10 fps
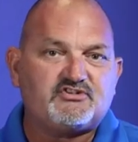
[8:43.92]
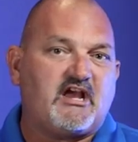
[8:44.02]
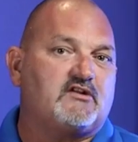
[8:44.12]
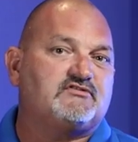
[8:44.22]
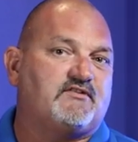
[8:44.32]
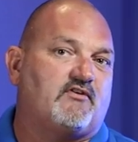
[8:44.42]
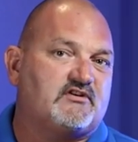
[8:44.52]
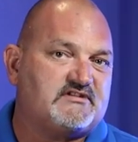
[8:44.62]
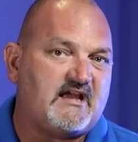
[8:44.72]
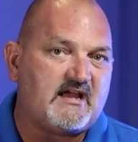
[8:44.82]
channels of
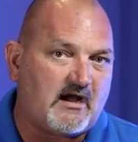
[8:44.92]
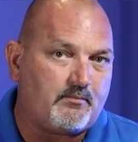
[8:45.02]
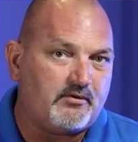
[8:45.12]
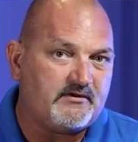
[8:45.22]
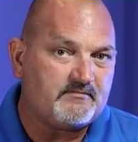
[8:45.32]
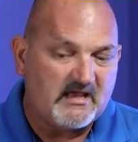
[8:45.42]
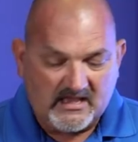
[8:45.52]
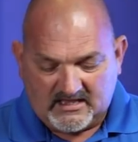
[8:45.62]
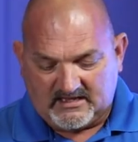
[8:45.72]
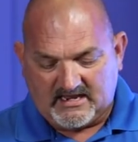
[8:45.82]
RCA output.
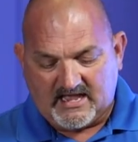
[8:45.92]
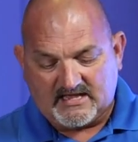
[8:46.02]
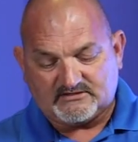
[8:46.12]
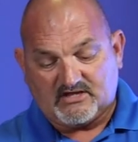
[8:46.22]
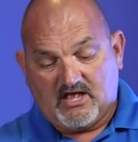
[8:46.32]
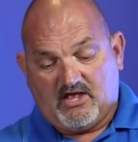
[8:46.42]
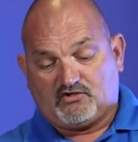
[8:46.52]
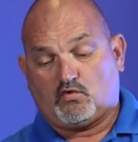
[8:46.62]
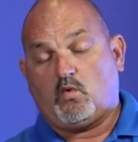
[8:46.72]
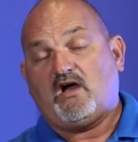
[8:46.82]
It has
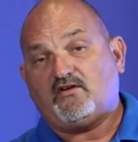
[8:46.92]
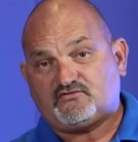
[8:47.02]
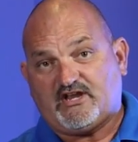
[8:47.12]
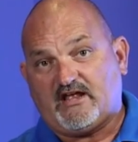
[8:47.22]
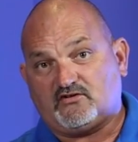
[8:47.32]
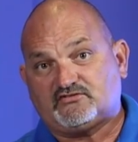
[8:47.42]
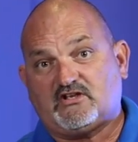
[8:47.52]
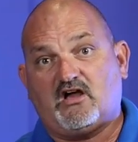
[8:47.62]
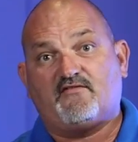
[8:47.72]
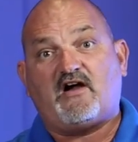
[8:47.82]
12 channels
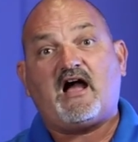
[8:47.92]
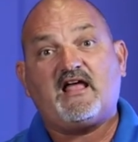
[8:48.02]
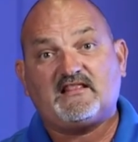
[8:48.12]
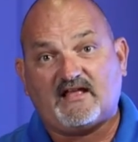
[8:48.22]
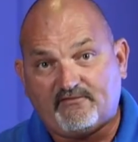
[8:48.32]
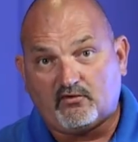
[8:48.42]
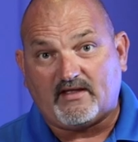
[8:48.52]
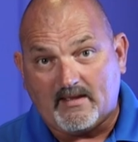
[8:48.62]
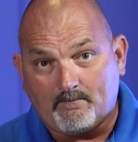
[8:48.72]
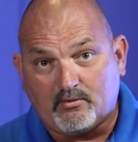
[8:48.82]
of high level
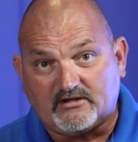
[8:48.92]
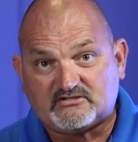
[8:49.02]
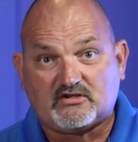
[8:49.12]
input.